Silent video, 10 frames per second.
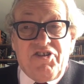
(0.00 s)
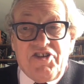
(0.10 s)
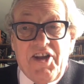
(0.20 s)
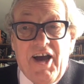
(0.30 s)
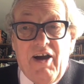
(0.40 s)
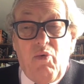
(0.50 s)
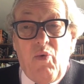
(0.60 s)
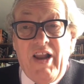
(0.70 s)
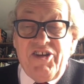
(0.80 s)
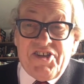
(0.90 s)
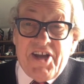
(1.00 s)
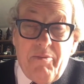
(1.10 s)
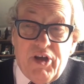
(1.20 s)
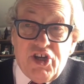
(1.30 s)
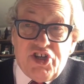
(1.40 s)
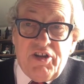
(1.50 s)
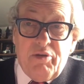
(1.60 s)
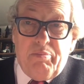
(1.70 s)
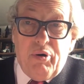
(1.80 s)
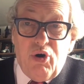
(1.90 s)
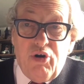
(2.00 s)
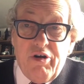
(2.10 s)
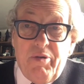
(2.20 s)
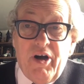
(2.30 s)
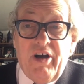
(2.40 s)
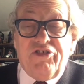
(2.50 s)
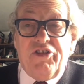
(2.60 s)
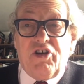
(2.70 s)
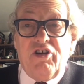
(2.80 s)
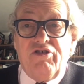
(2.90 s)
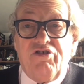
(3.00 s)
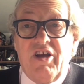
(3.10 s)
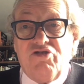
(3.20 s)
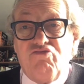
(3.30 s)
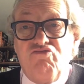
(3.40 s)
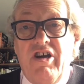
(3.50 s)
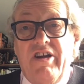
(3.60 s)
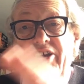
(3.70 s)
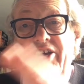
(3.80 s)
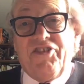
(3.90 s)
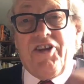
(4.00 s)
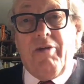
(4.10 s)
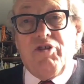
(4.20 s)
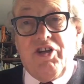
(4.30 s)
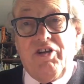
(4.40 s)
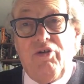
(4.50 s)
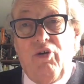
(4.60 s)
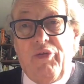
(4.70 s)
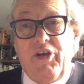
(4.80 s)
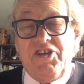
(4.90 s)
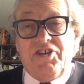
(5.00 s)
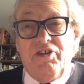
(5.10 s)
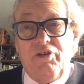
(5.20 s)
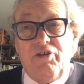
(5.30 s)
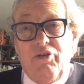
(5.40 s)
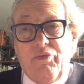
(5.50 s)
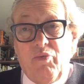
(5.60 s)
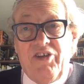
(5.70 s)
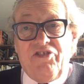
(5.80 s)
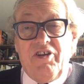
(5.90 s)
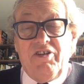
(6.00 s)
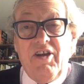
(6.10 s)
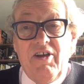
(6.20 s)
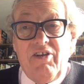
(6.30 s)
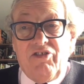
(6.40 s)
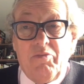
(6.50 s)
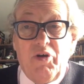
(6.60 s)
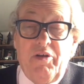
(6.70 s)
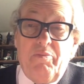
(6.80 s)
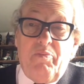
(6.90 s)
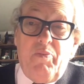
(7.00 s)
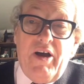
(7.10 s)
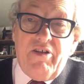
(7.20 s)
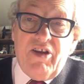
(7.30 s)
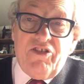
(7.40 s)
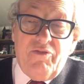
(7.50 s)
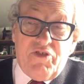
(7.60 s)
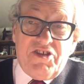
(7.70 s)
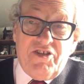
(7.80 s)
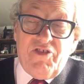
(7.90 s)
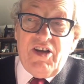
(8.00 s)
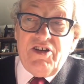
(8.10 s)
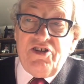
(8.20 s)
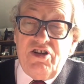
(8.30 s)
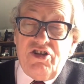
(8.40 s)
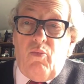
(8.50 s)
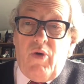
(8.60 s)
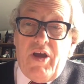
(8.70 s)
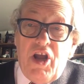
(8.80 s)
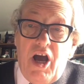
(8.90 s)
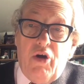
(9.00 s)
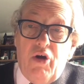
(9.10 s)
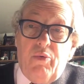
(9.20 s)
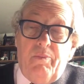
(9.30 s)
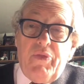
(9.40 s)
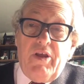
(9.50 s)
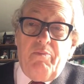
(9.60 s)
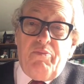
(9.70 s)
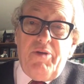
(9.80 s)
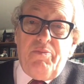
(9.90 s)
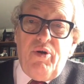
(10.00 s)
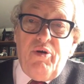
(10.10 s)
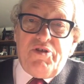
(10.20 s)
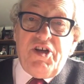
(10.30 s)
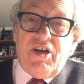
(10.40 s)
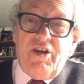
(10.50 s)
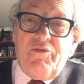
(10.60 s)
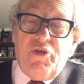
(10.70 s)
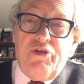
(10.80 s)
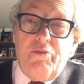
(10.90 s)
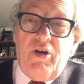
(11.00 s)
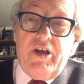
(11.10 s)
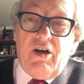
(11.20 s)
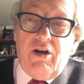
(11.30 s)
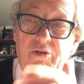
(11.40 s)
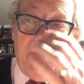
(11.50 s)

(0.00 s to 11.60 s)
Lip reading: is now well established in the poorer parts of the country. It's really established in the northeast and the northwest and some other areas of disadvantage. We know that people who are particularly vulnerable include